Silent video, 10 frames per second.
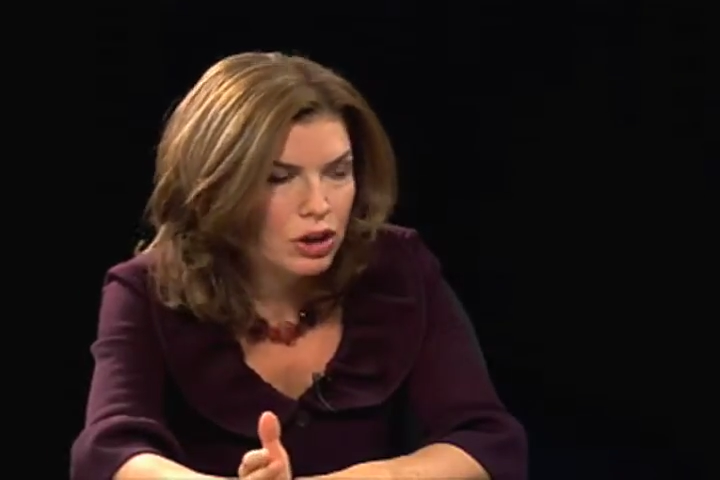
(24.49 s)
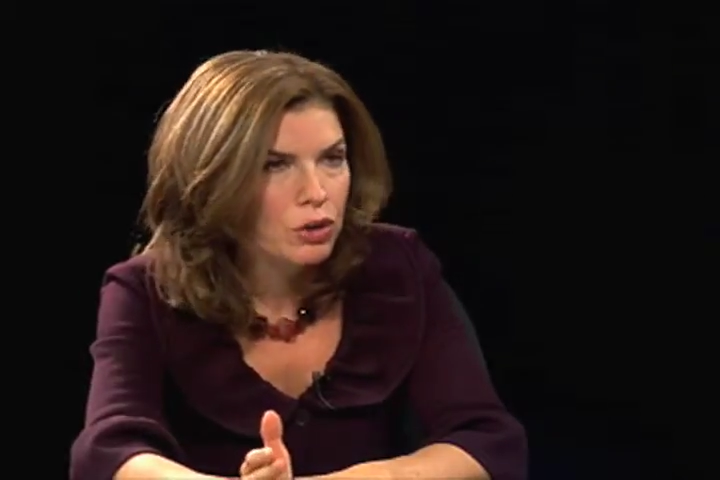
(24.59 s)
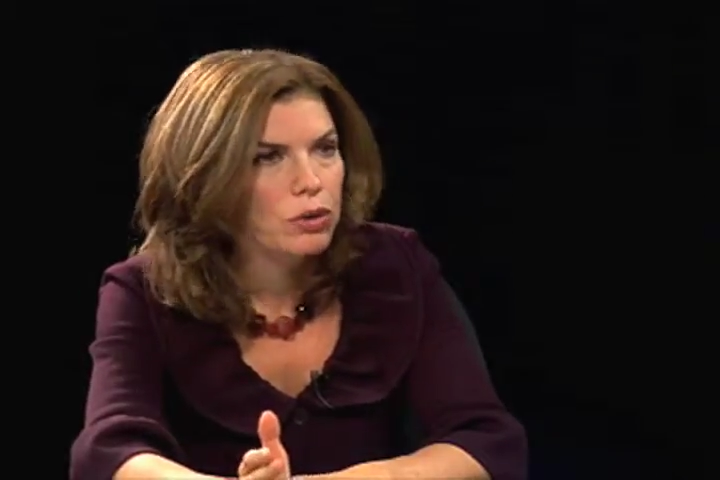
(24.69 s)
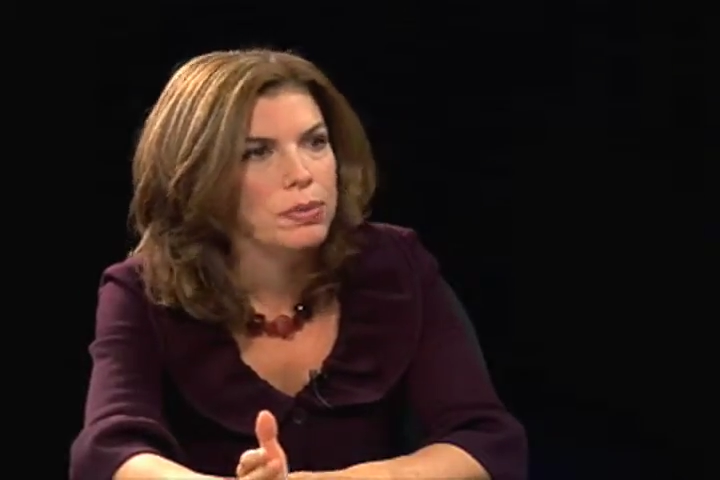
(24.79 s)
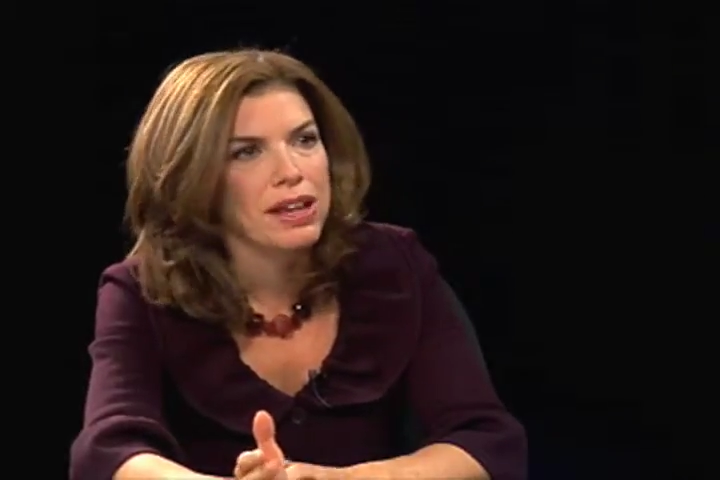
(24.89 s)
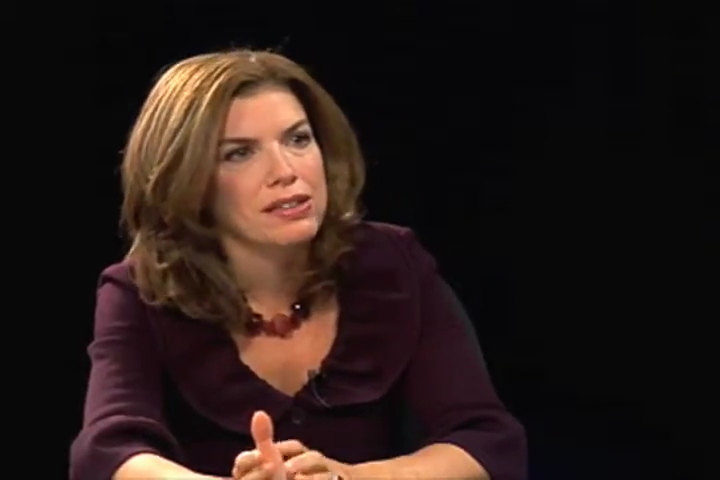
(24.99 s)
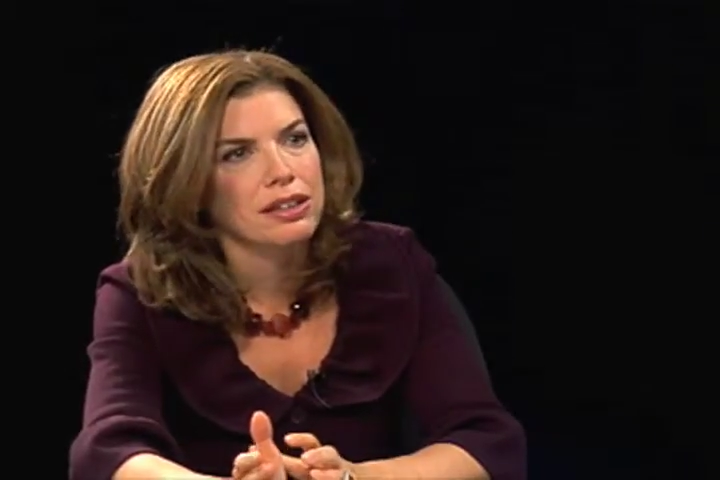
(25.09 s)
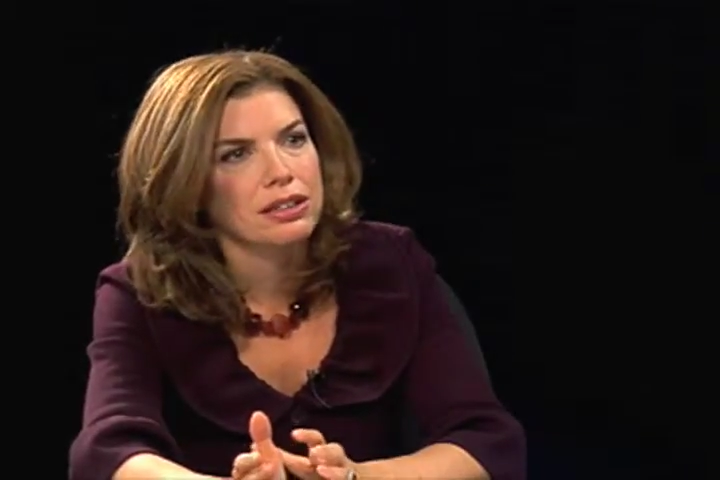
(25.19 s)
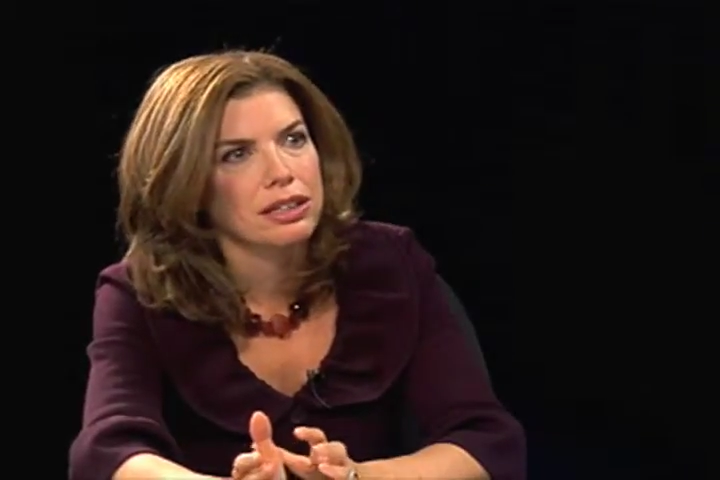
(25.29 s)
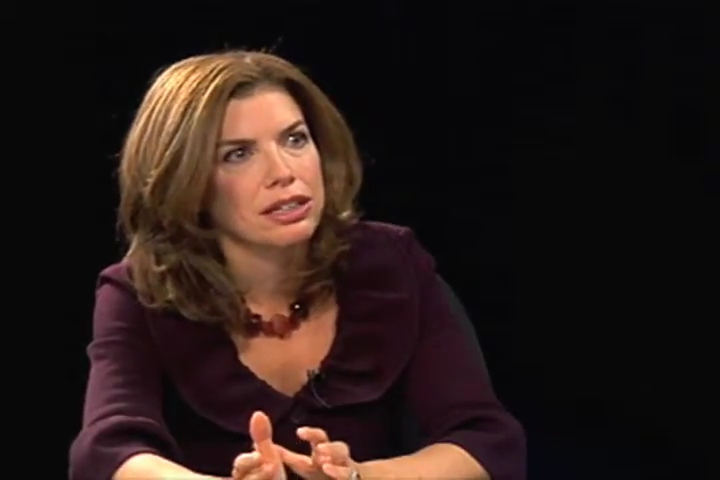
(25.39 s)
where
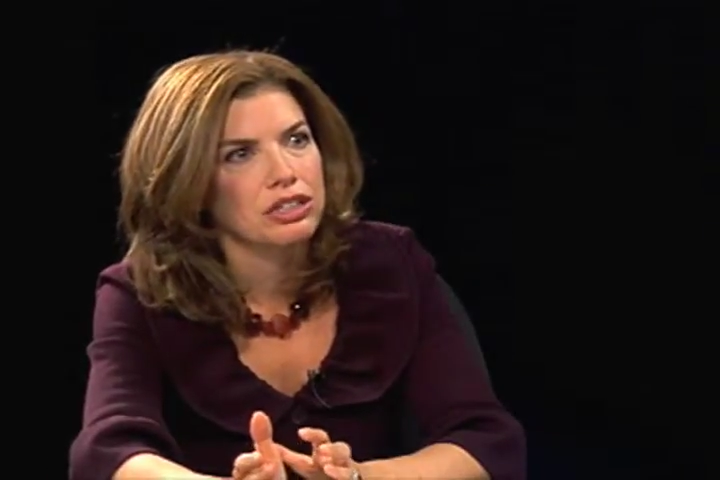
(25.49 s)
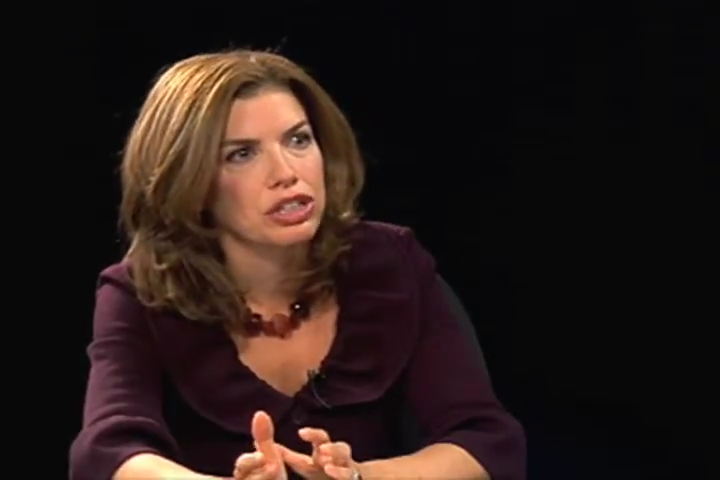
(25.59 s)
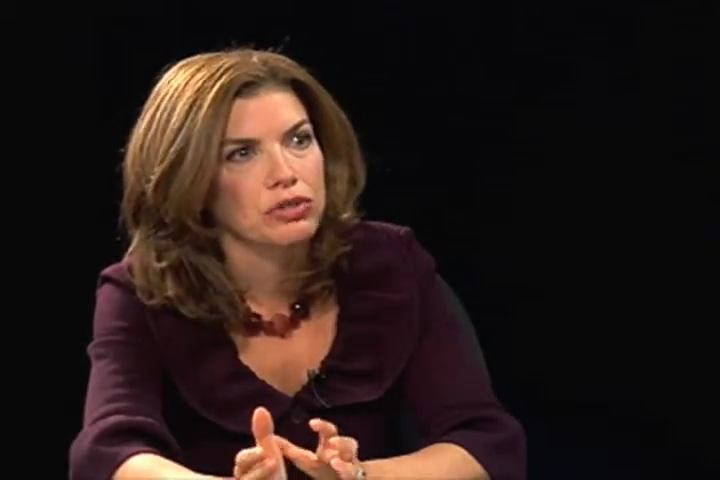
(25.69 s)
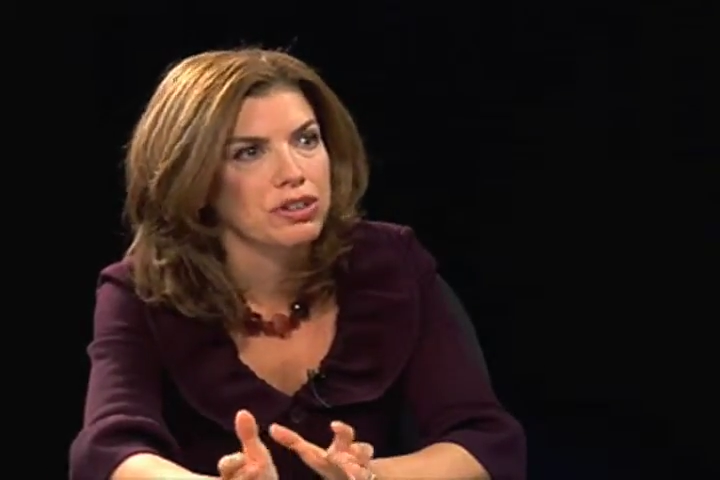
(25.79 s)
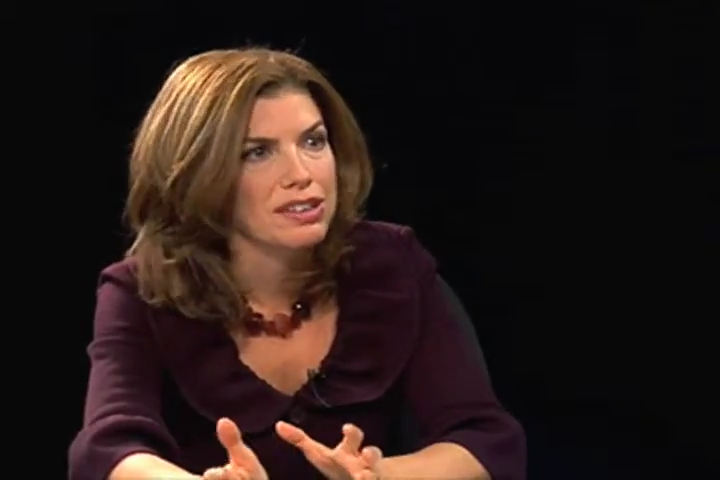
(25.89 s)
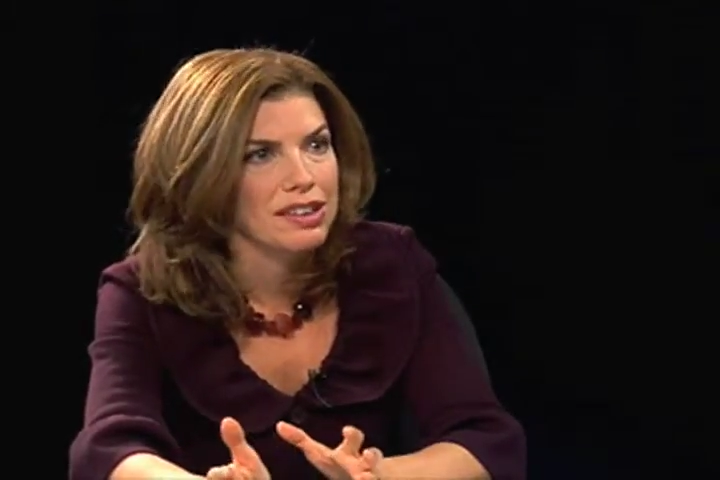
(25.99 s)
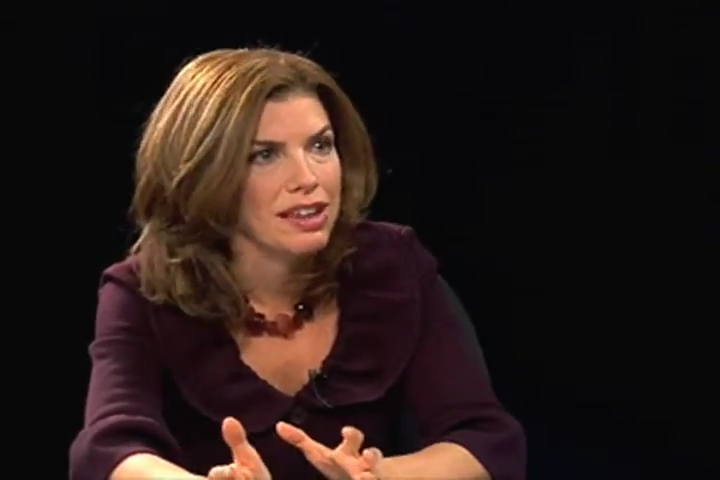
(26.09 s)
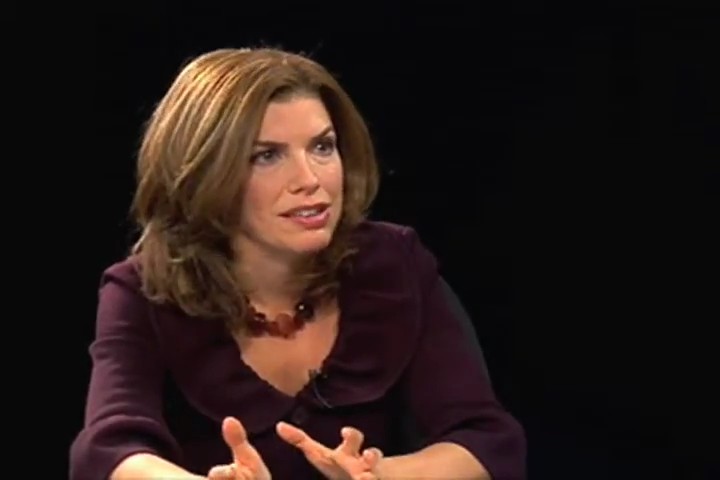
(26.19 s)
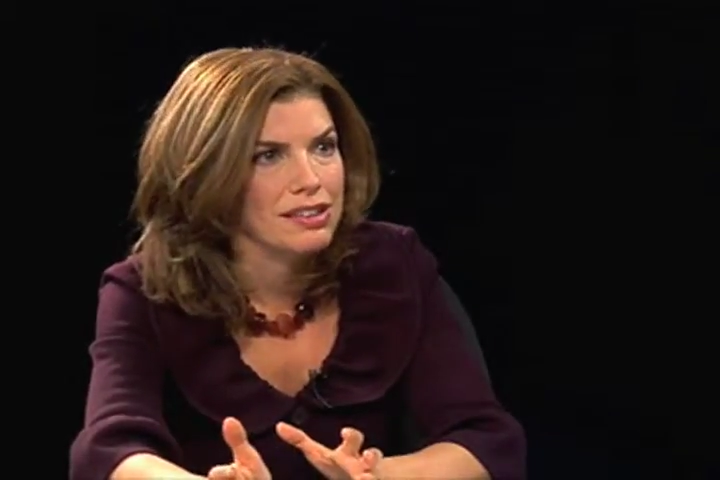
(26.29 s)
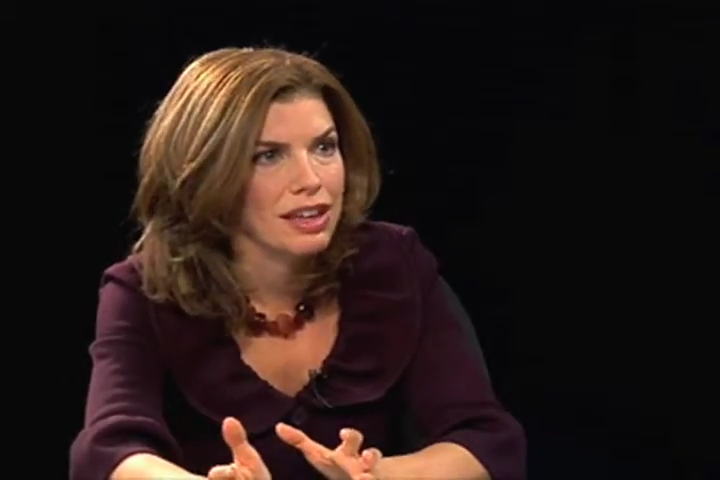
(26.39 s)
basically she
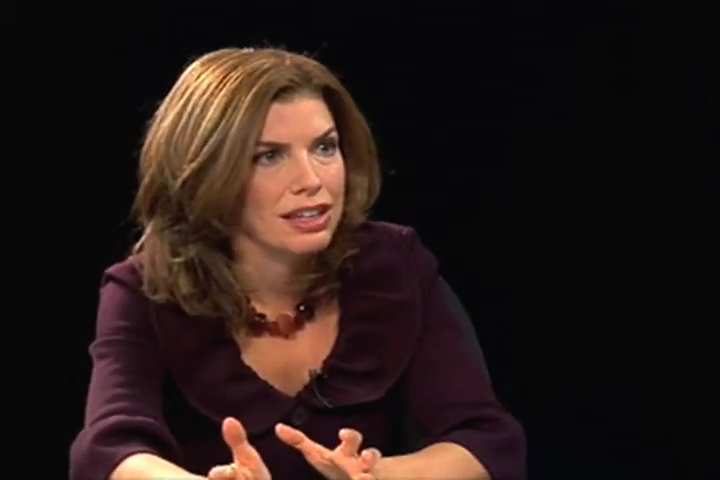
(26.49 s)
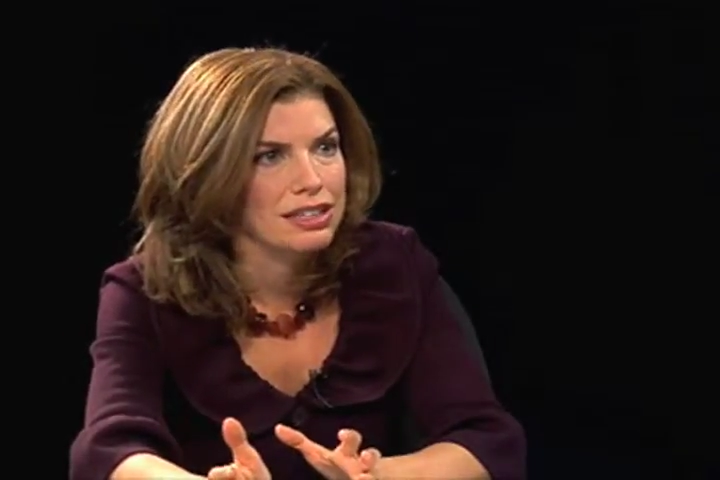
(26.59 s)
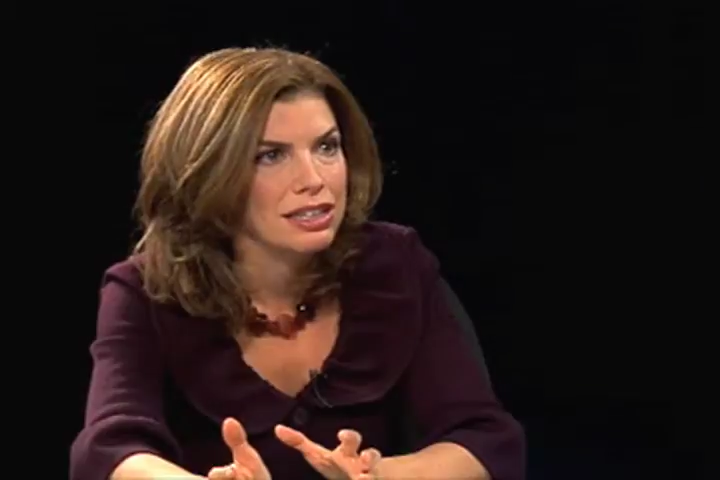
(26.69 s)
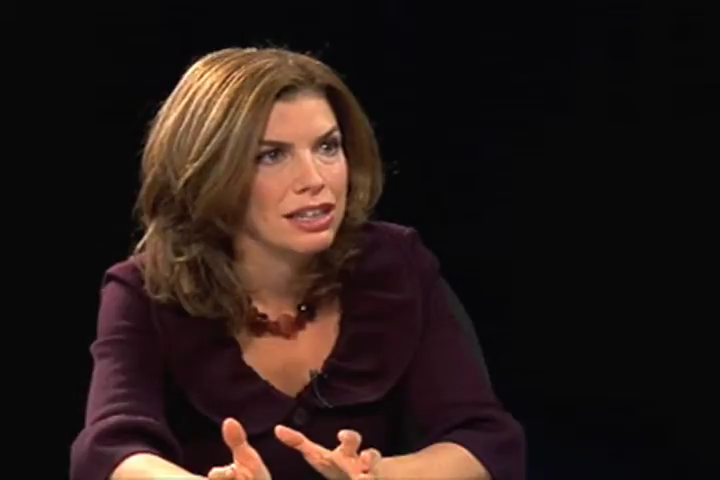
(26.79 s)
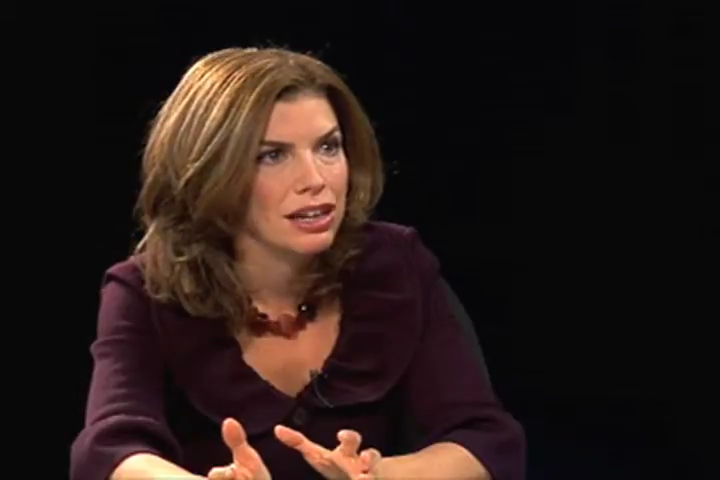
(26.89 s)
criticizes the idea